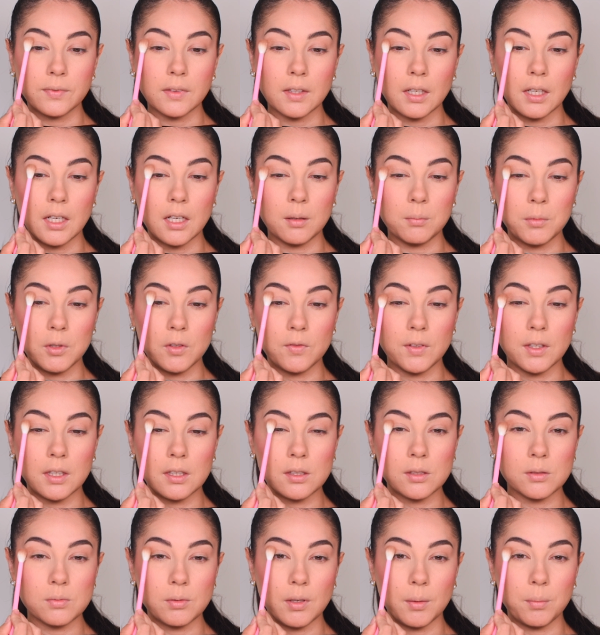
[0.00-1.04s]
and I'm moving in
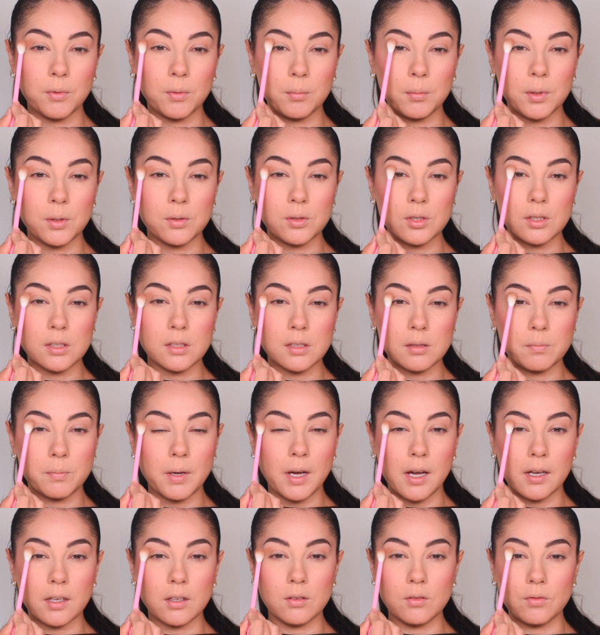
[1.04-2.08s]
swiper motions
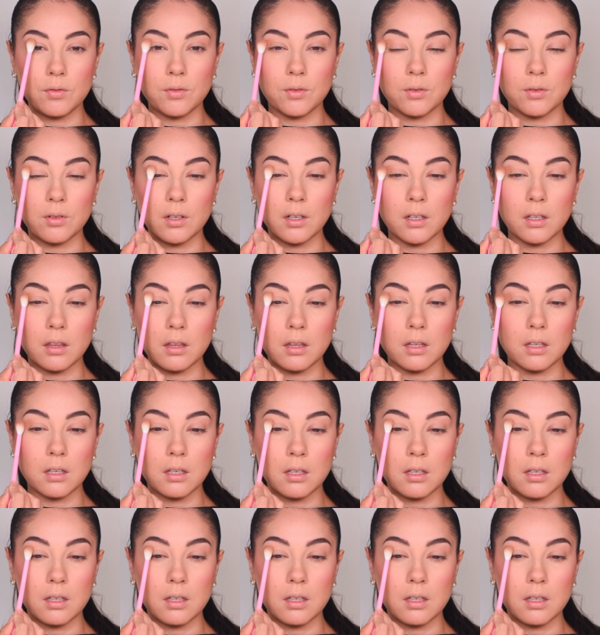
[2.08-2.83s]
back and forth.